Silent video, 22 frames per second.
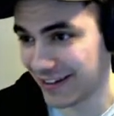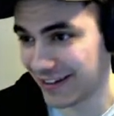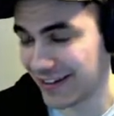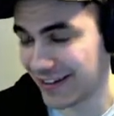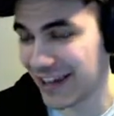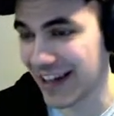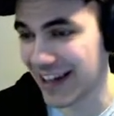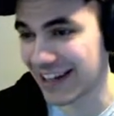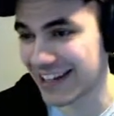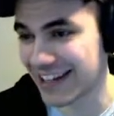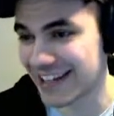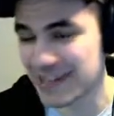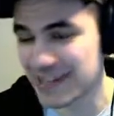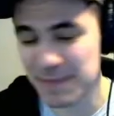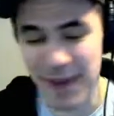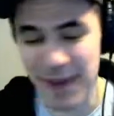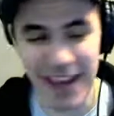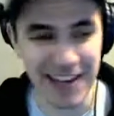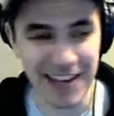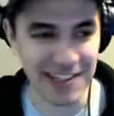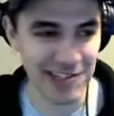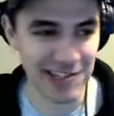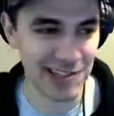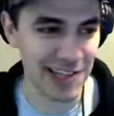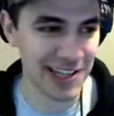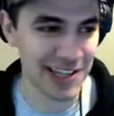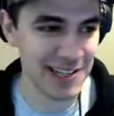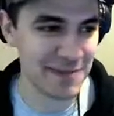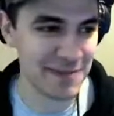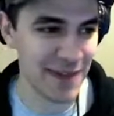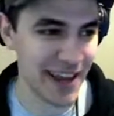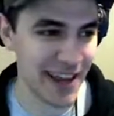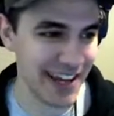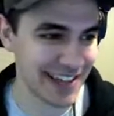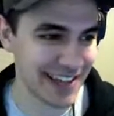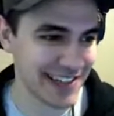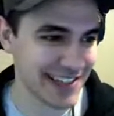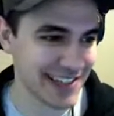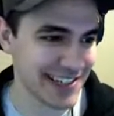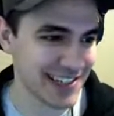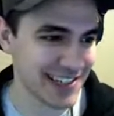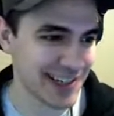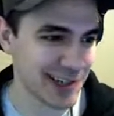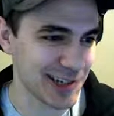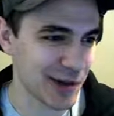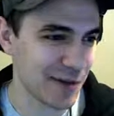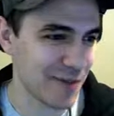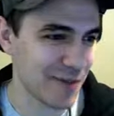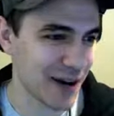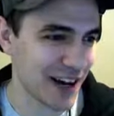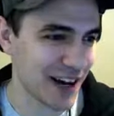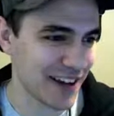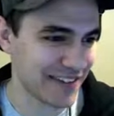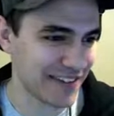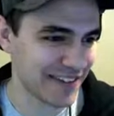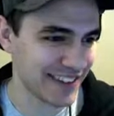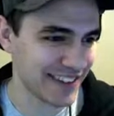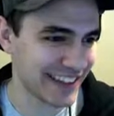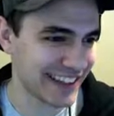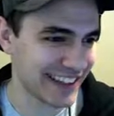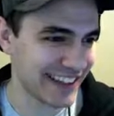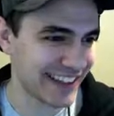Yeah, get his page. Show him off.